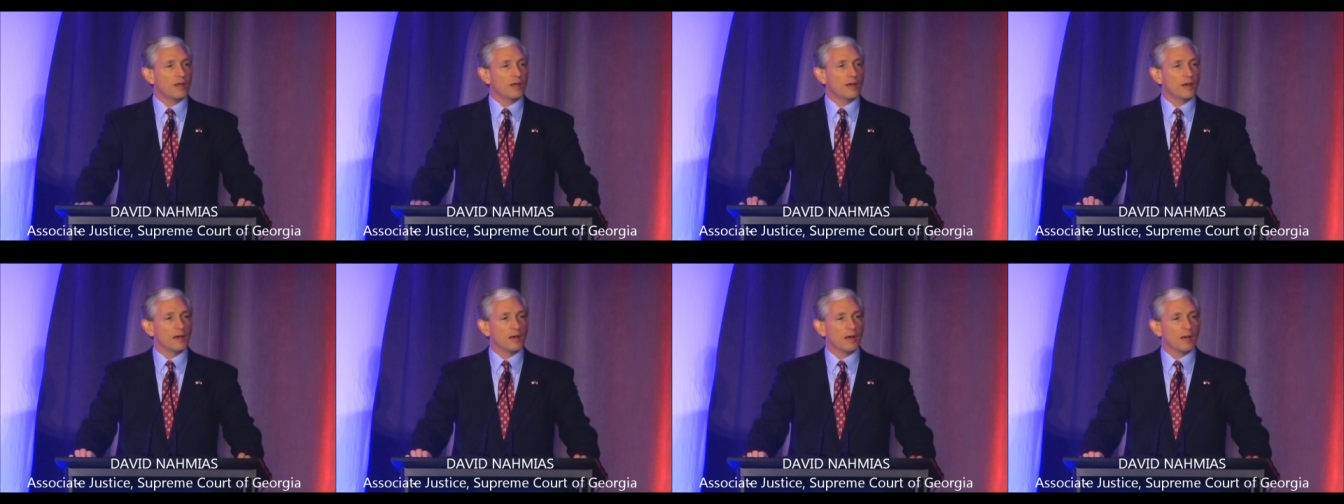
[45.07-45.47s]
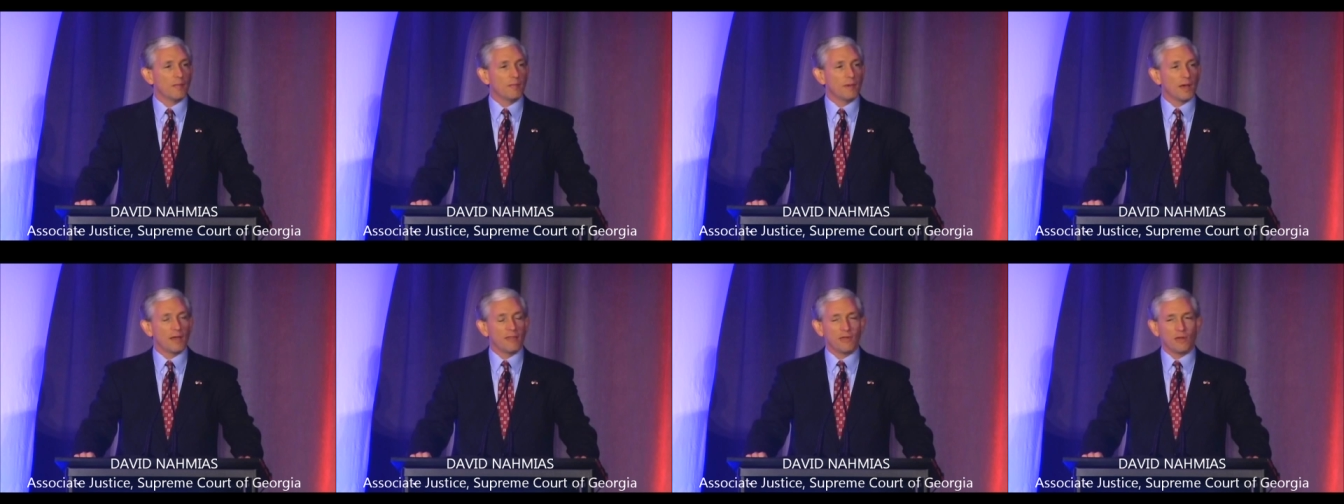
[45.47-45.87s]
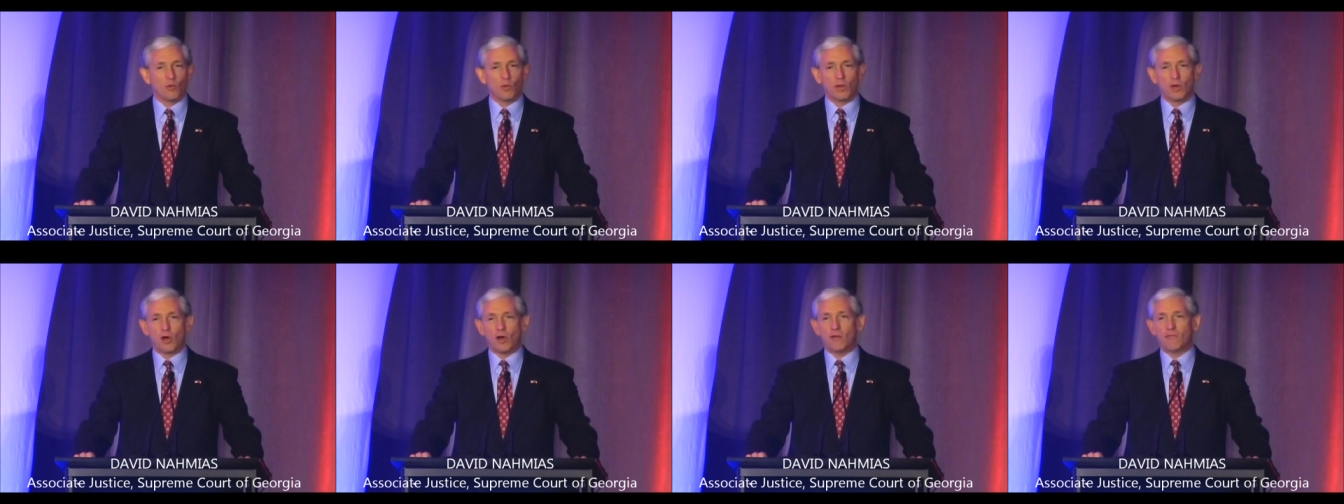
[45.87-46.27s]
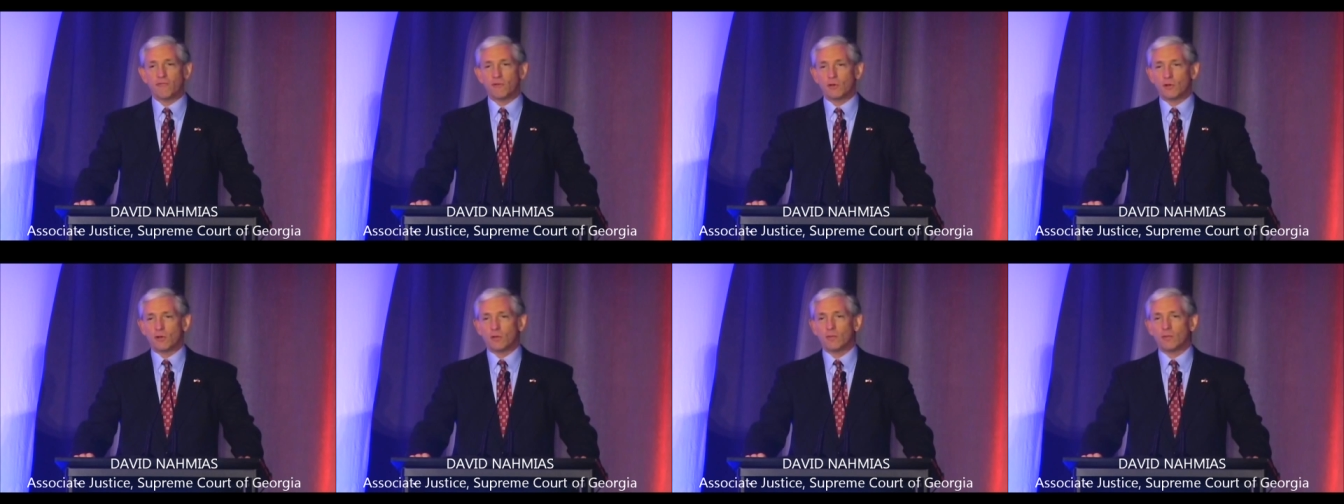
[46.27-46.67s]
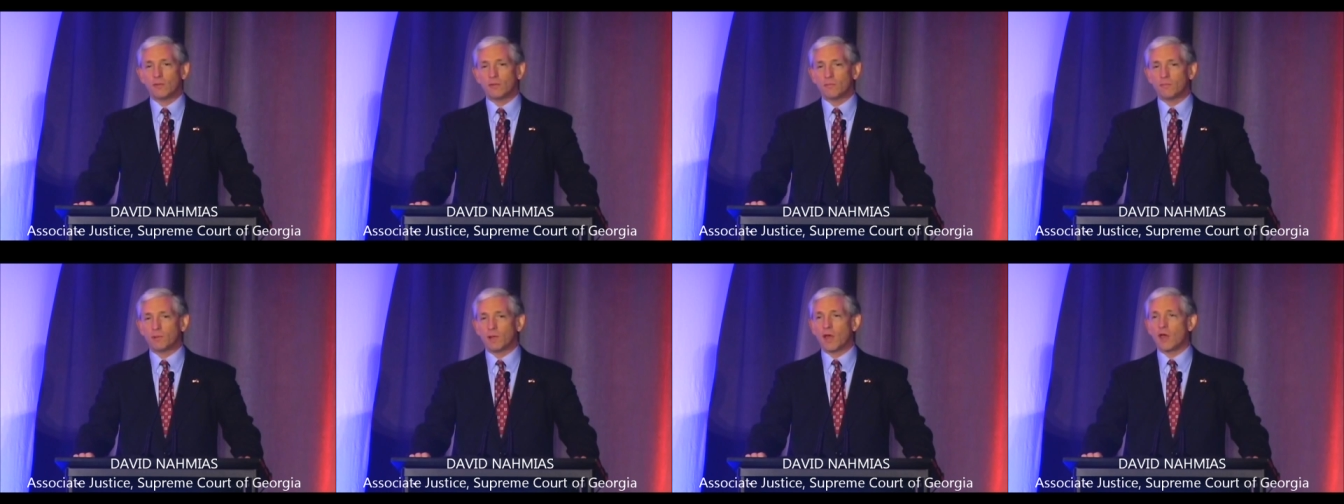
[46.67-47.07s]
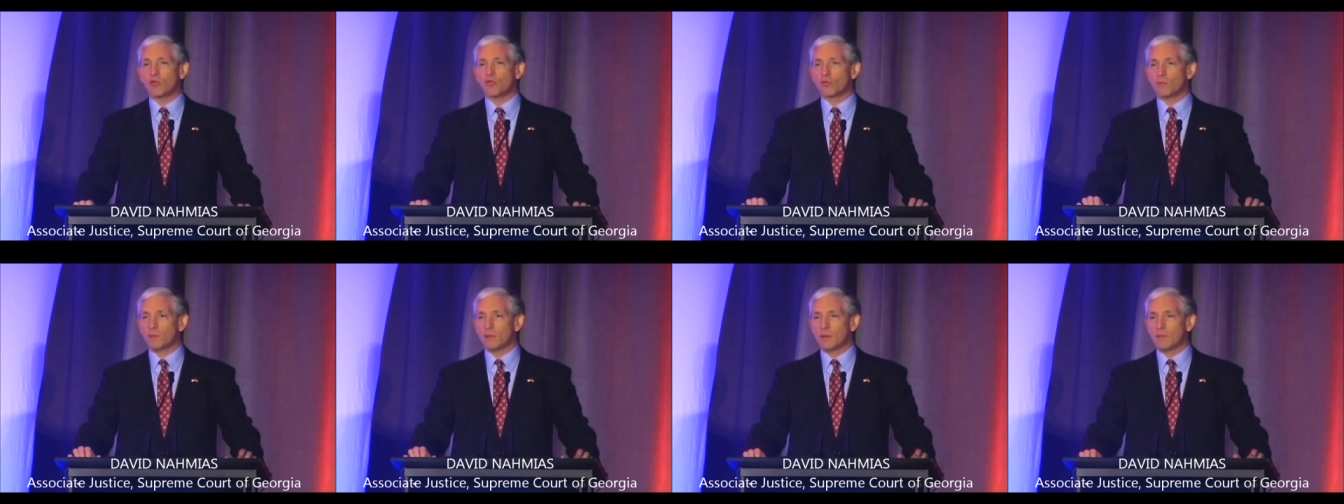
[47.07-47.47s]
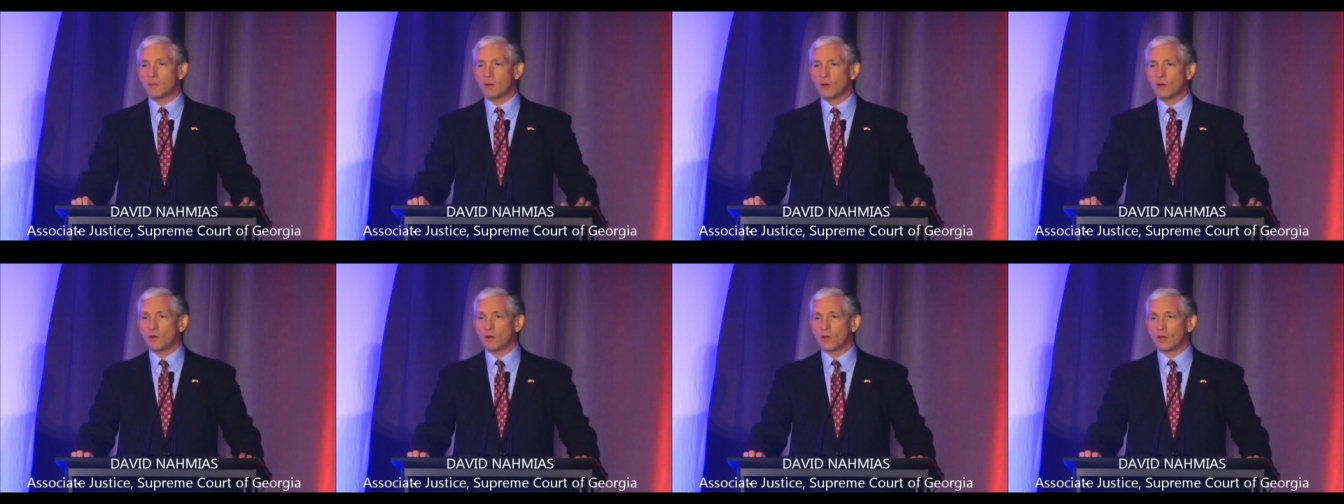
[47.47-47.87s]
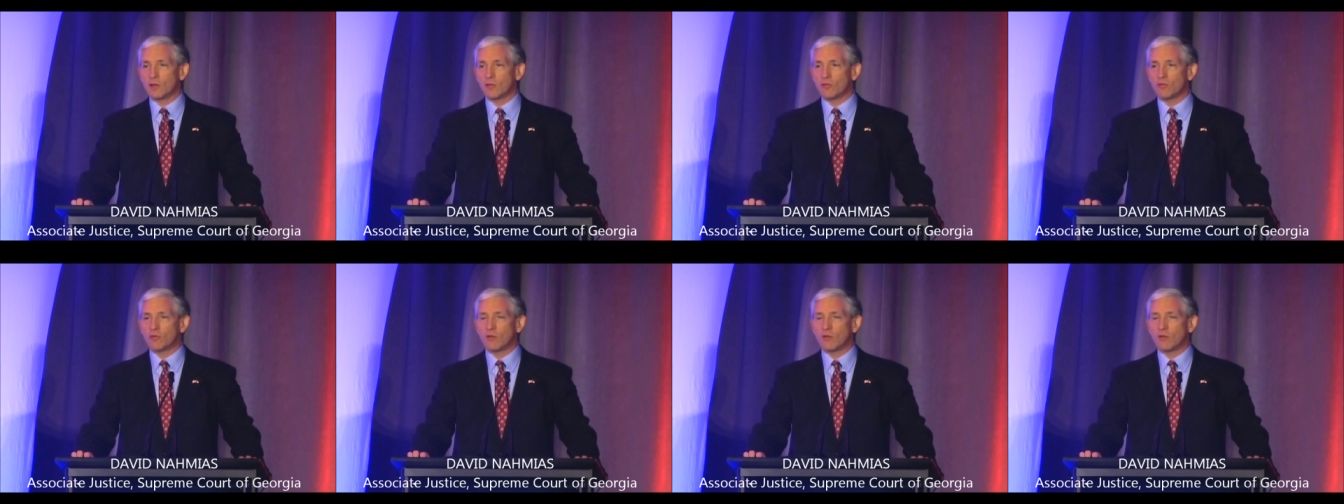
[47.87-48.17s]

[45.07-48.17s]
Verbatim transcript: um, I think we all feel blessed to be Americans.